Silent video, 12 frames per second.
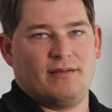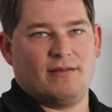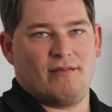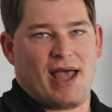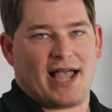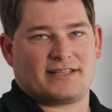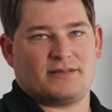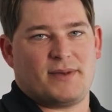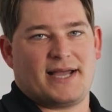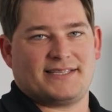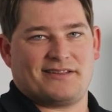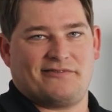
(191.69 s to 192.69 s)

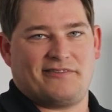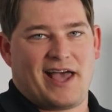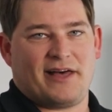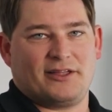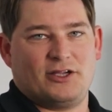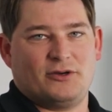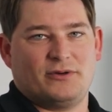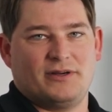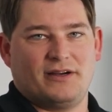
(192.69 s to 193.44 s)
maximize the value